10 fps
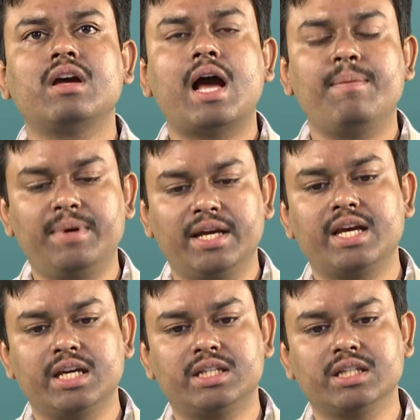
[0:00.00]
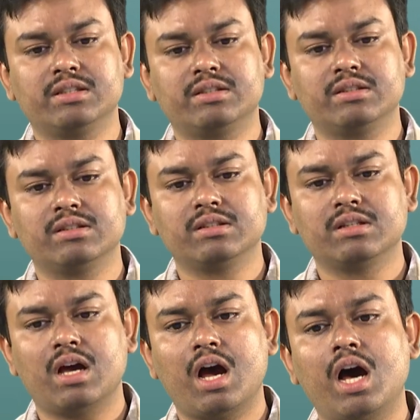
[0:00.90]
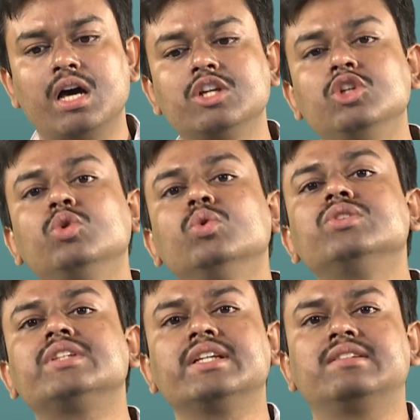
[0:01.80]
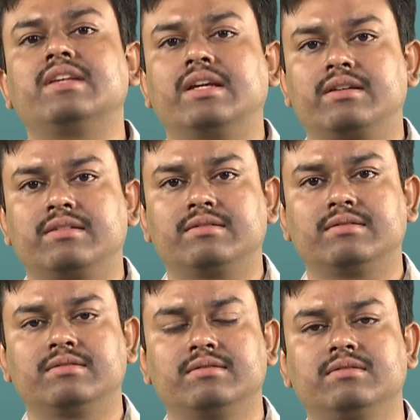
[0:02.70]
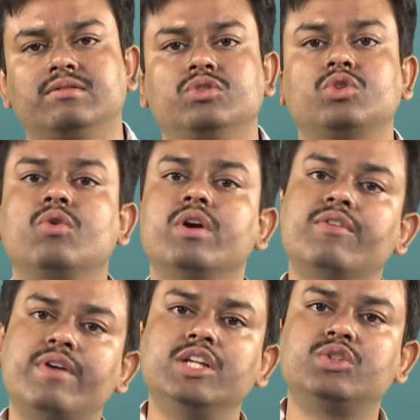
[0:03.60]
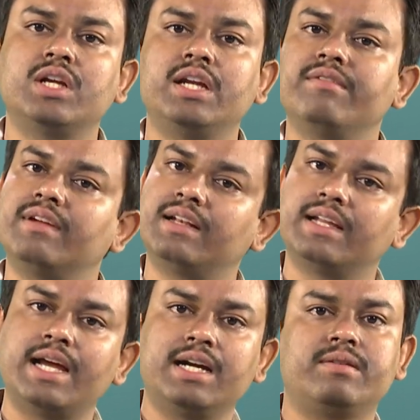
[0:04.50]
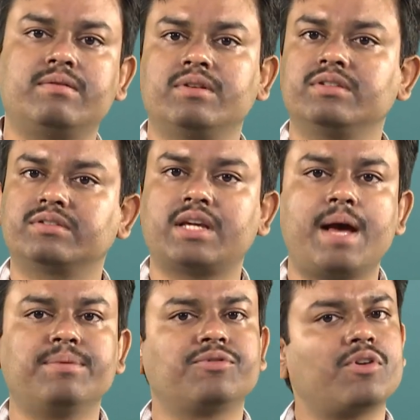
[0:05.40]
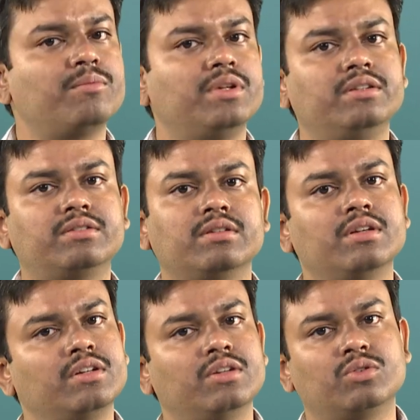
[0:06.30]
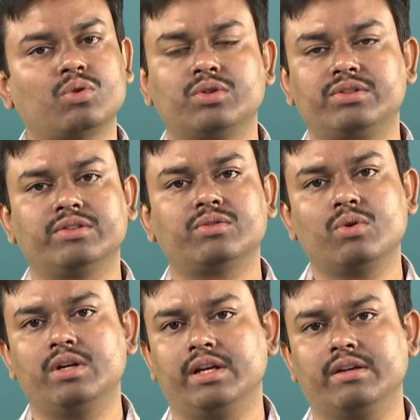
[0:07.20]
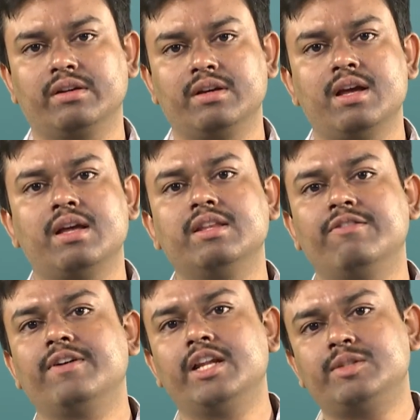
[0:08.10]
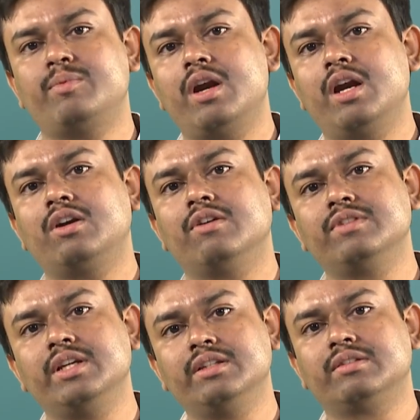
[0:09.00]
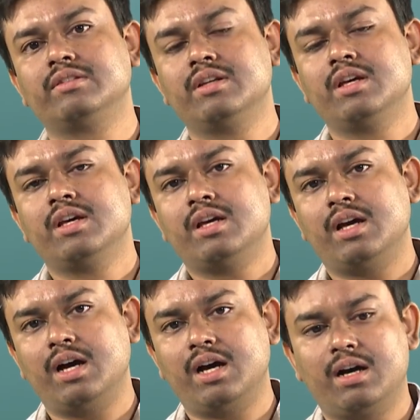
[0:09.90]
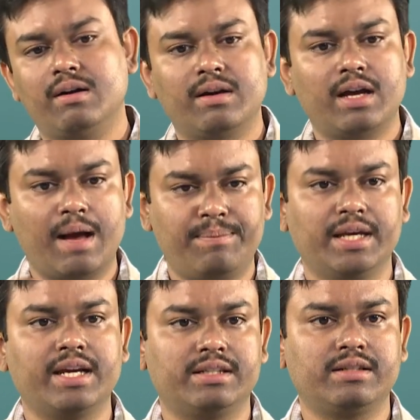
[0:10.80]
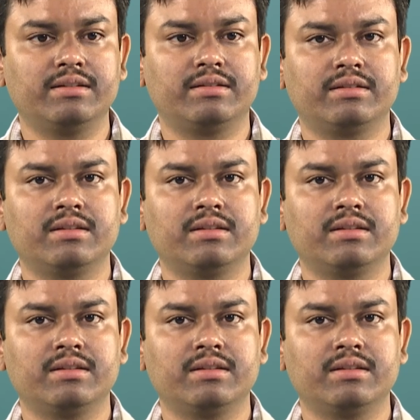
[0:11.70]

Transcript: applications are using zinc. So, eventually we will get scraps from these sources only. The finished product of these uh, applications